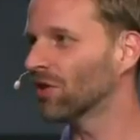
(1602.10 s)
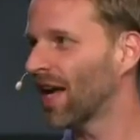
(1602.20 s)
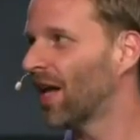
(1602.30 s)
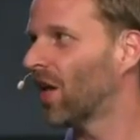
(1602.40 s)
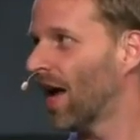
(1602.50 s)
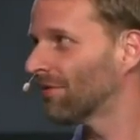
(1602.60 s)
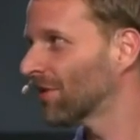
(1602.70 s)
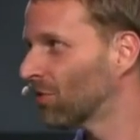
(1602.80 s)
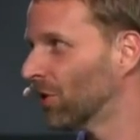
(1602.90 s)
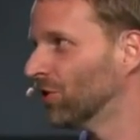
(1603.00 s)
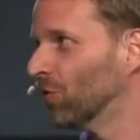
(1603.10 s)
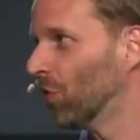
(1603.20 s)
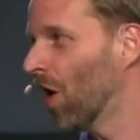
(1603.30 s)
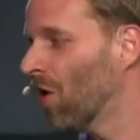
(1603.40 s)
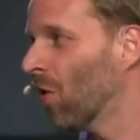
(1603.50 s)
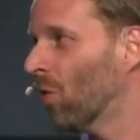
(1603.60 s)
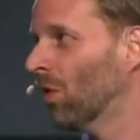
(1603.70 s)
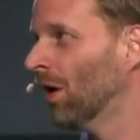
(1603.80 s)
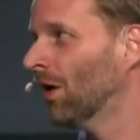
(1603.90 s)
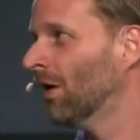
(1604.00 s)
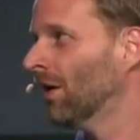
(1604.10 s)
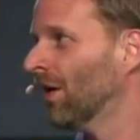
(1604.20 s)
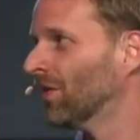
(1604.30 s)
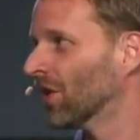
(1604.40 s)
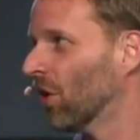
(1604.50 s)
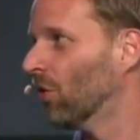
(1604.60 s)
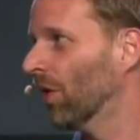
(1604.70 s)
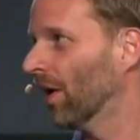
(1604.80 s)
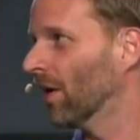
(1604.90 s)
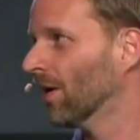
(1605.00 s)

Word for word: tell everyone you know to go there